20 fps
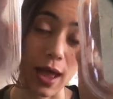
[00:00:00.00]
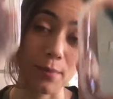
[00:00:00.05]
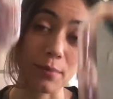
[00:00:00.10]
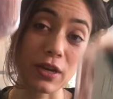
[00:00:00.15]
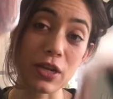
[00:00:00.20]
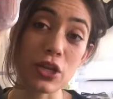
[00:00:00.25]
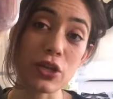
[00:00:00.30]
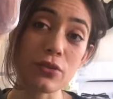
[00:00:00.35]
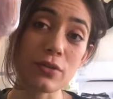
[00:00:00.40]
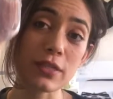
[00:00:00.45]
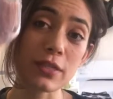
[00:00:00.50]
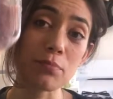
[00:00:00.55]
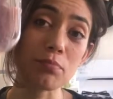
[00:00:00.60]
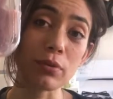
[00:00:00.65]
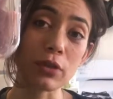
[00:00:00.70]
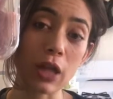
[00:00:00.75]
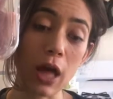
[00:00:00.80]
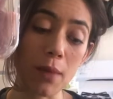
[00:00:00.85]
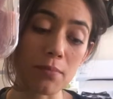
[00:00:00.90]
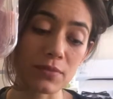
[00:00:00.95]
I'm gonna use the
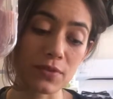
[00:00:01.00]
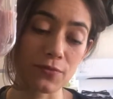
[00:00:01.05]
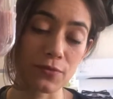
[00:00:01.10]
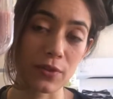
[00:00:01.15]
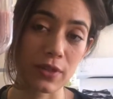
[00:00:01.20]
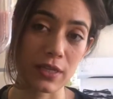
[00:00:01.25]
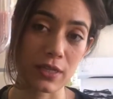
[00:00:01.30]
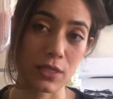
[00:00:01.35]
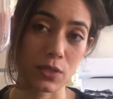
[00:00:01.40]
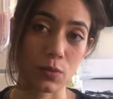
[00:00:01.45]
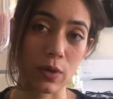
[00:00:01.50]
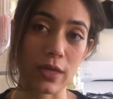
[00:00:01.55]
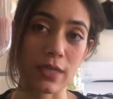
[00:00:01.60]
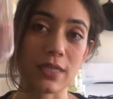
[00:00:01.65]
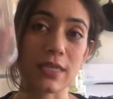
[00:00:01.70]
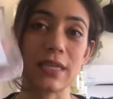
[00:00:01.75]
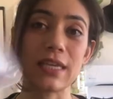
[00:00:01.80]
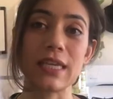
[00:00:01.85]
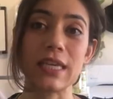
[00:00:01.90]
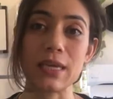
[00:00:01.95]
plums for this one
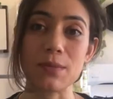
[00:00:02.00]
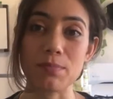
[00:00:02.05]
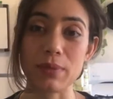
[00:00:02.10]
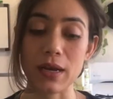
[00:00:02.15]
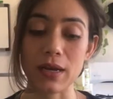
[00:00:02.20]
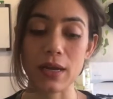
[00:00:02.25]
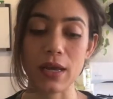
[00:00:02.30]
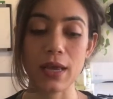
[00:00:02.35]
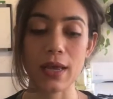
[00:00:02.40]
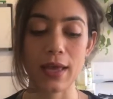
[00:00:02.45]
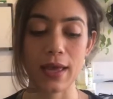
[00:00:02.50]
to keep it